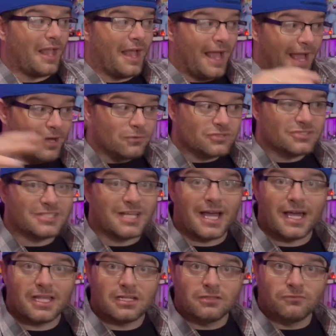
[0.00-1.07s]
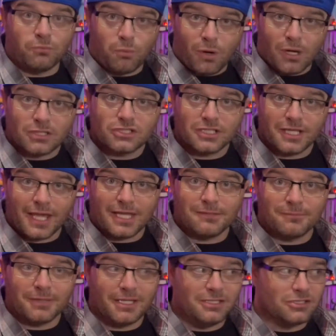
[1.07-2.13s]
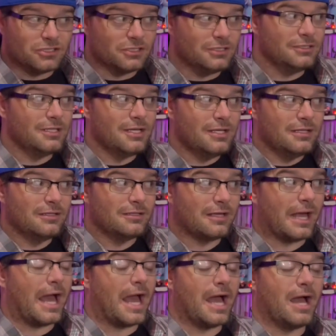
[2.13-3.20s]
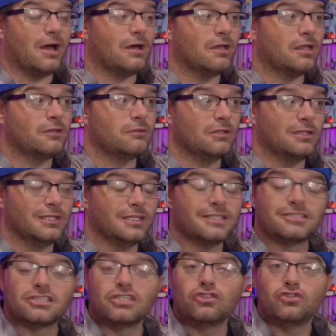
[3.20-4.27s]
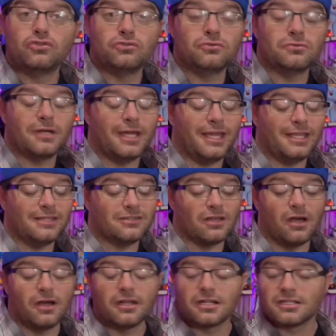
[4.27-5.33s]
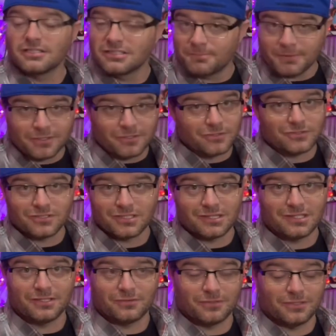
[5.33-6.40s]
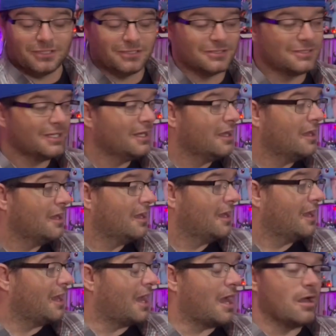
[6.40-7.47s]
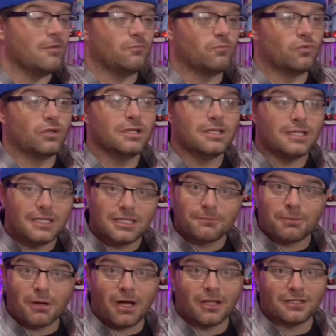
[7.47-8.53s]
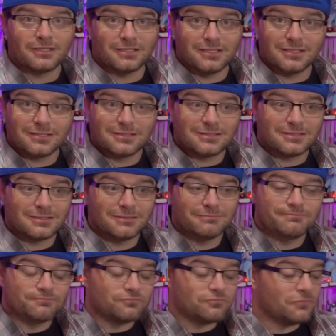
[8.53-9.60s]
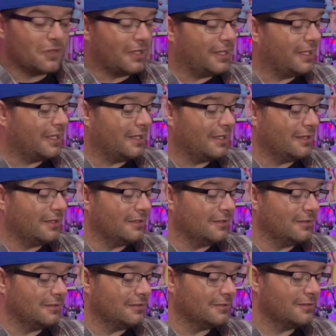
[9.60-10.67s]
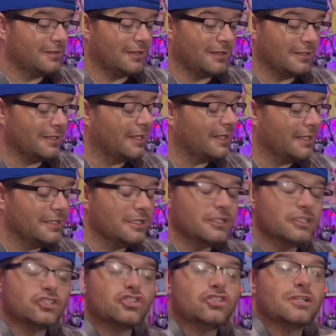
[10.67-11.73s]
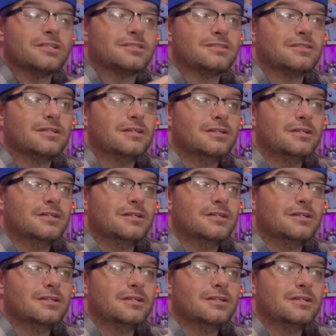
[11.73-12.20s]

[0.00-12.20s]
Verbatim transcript: outside of watching animation, I listen to a ton of conspiracy theories. I'm really into politics and it's just